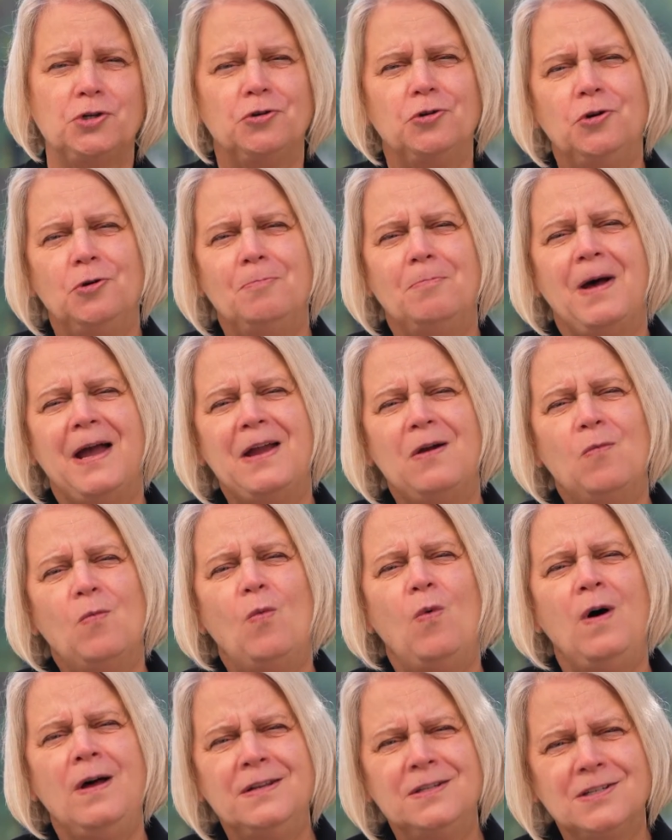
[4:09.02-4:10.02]
or who might
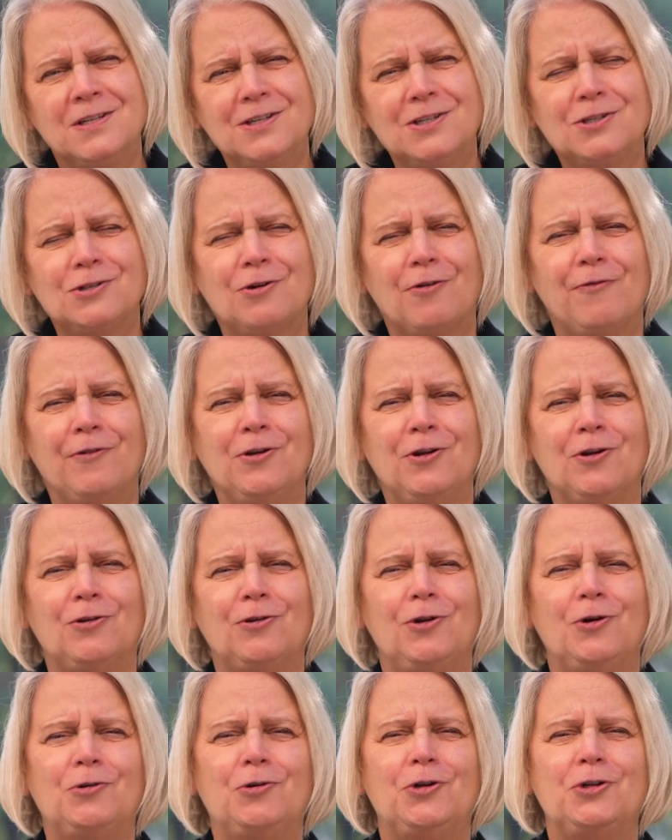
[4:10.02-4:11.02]
want to serve in your
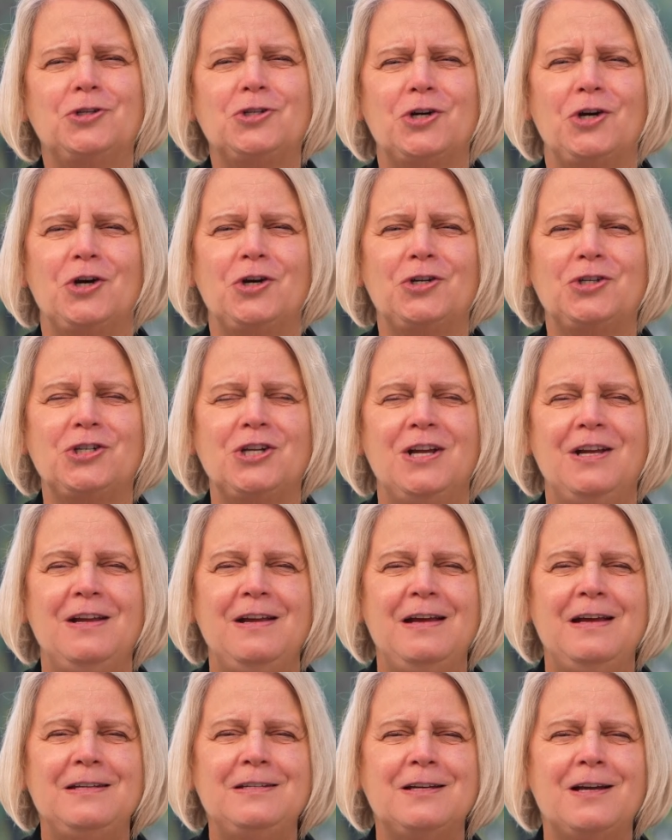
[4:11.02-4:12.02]
local church,
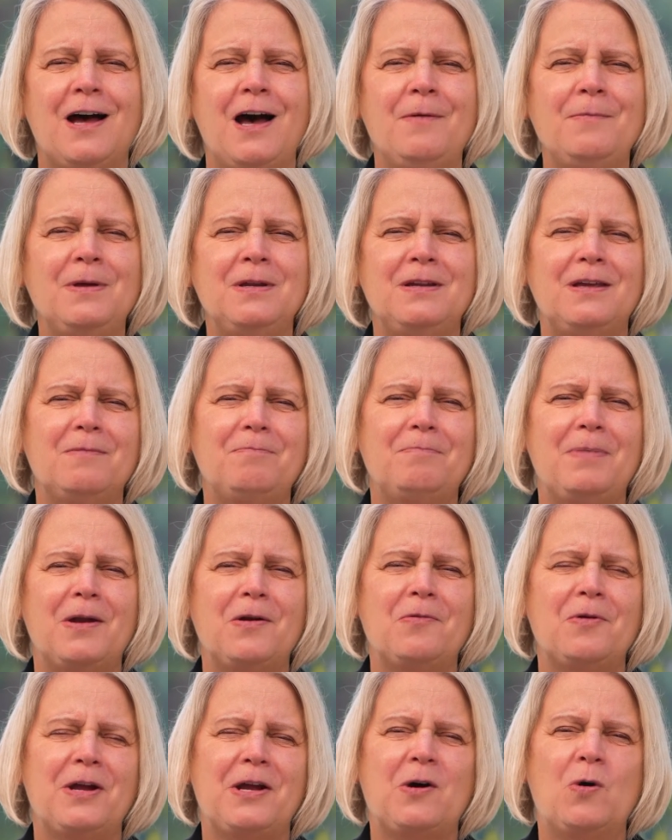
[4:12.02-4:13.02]
to come and get
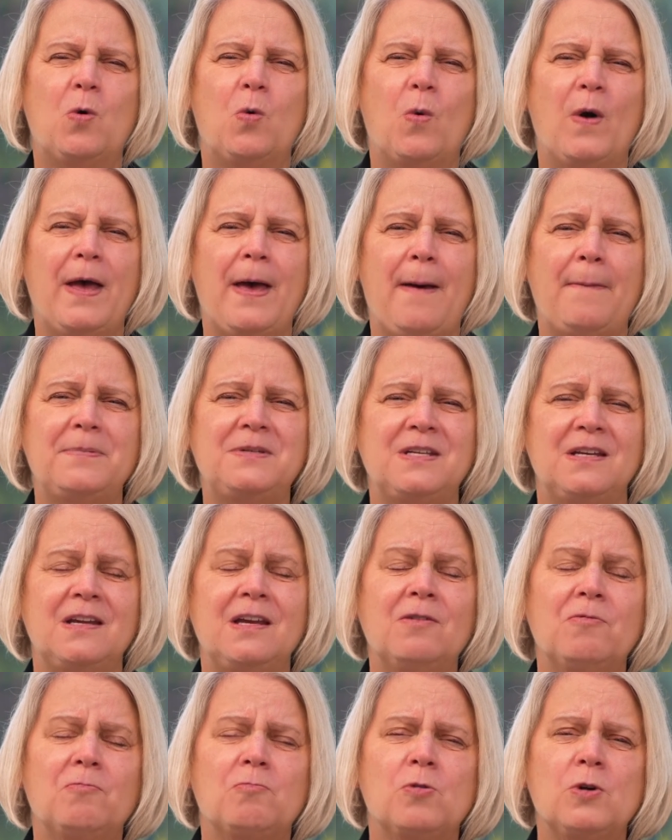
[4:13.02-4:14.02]
better equipped and
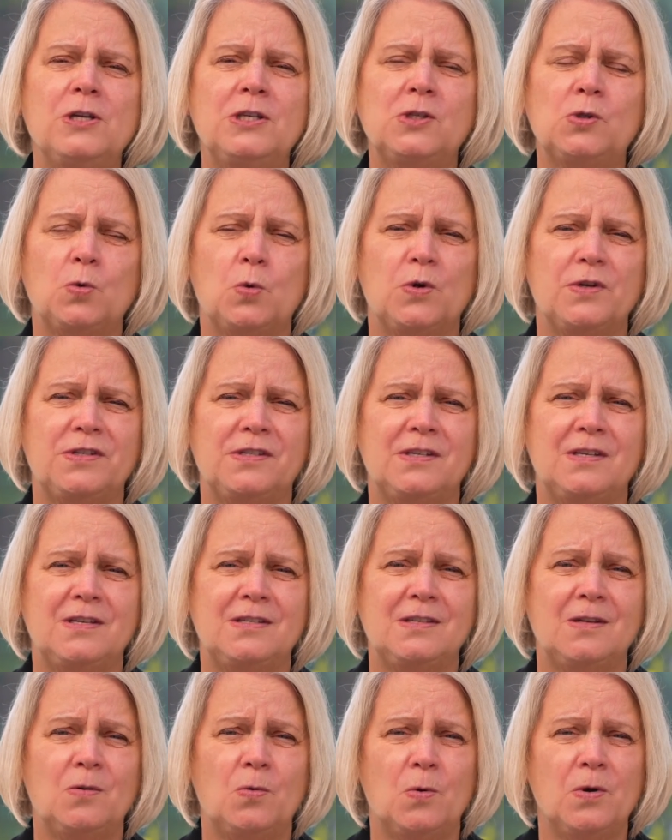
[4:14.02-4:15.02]
get
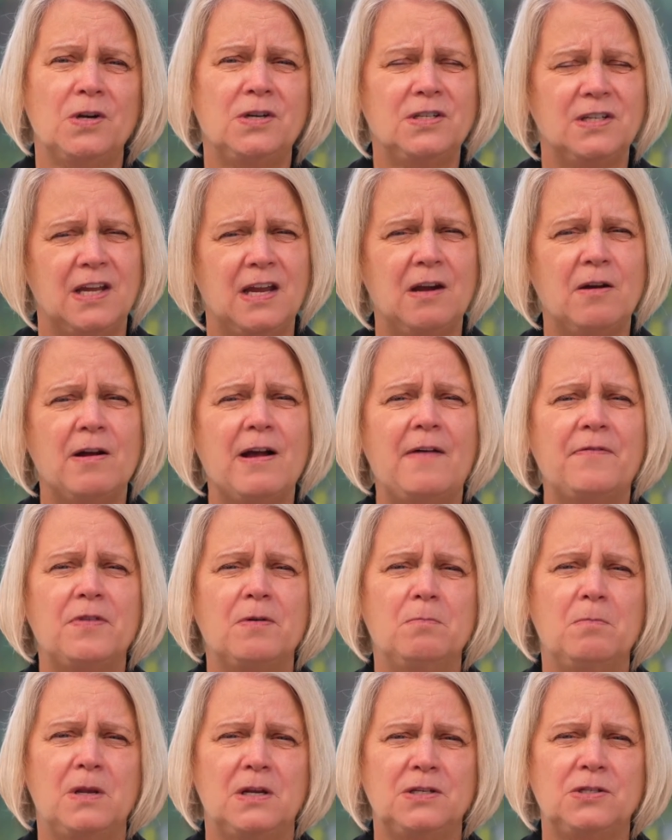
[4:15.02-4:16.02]
resources in order to carry out
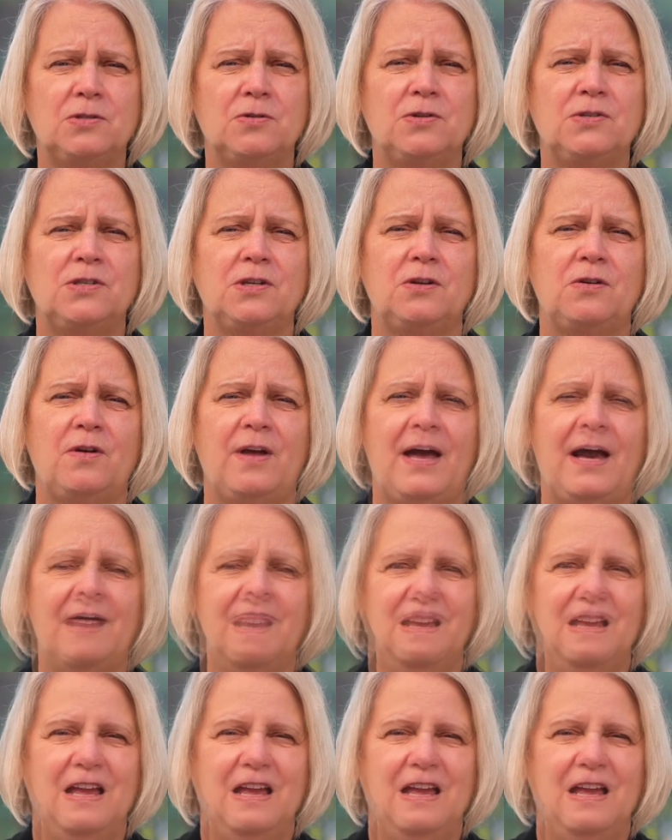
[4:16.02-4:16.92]
the ministries that you have.